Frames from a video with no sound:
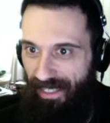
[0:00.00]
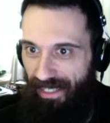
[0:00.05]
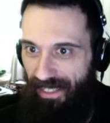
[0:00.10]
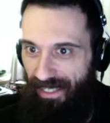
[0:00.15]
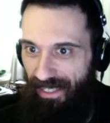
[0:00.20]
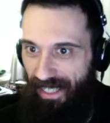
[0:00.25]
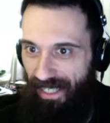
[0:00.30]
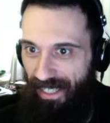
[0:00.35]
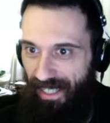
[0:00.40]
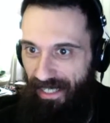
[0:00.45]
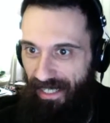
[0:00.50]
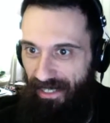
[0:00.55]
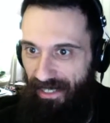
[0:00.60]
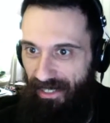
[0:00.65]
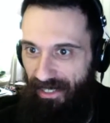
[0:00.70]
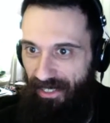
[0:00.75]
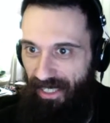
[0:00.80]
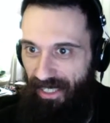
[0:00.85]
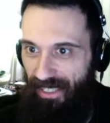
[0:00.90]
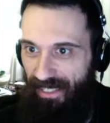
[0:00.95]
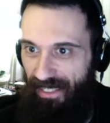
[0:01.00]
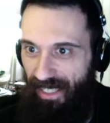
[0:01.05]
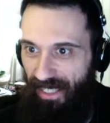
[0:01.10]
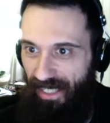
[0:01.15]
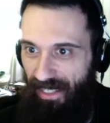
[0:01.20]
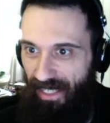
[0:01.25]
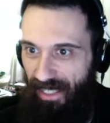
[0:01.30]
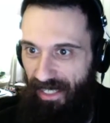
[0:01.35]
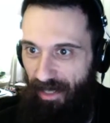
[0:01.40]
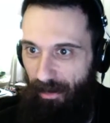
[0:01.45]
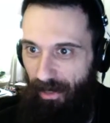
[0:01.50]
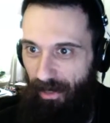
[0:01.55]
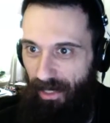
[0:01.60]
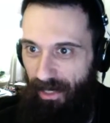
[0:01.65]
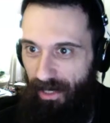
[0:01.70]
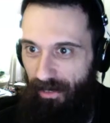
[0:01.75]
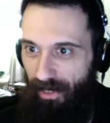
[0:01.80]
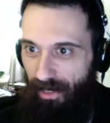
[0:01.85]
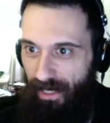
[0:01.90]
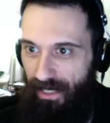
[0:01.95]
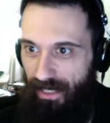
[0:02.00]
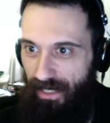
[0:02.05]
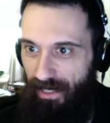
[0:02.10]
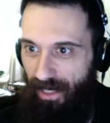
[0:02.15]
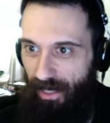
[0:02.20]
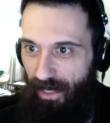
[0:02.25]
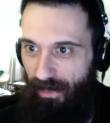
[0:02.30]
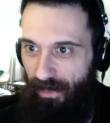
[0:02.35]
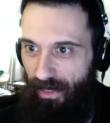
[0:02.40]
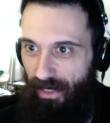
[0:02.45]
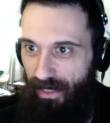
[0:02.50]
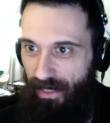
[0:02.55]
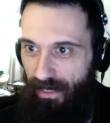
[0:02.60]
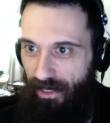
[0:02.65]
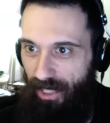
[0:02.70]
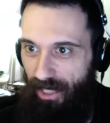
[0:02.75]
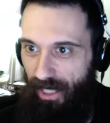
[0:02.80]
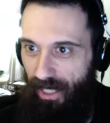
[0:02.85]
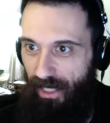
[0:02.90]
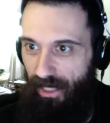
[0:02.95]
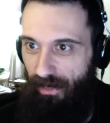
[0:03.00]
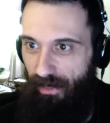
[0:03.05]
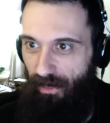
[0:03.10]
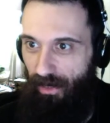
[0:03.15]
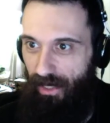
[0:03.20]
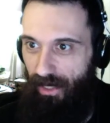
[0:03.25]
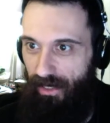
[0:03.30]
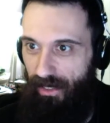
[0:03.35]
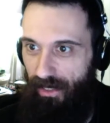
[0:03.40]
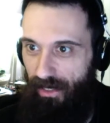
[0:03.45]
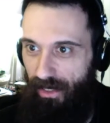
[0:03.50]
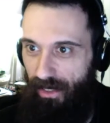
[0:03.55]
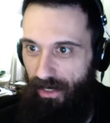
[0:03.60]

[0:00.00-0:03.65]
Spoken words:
I got it. She says, "I like the Bernie Wrightson cover JD voice."